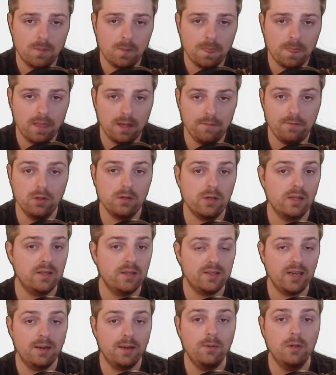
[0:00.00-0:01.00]
If you look at the
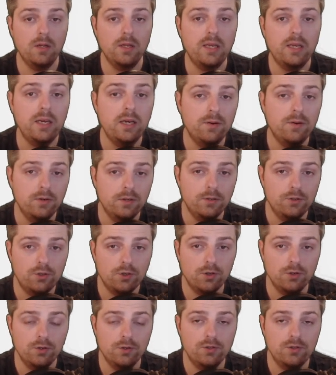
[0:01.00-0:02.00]
table here, it
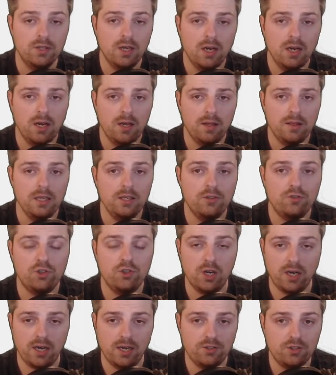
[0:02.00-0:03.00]
shows the
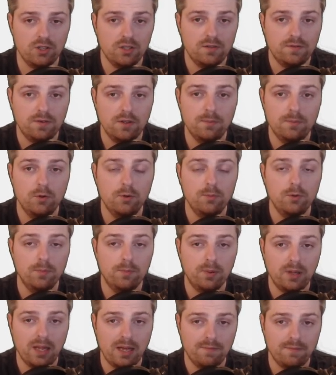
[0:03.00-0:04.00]
charges for the Moomoo
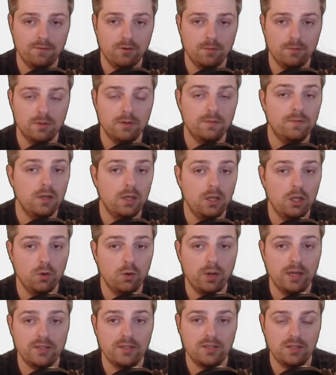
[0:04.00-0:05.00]
platform of
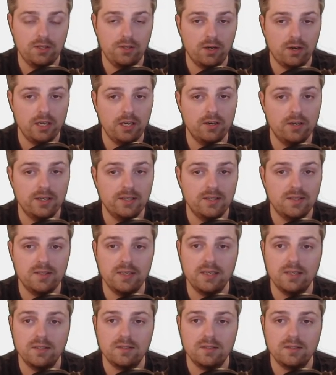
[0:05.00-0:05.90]
US 99 cents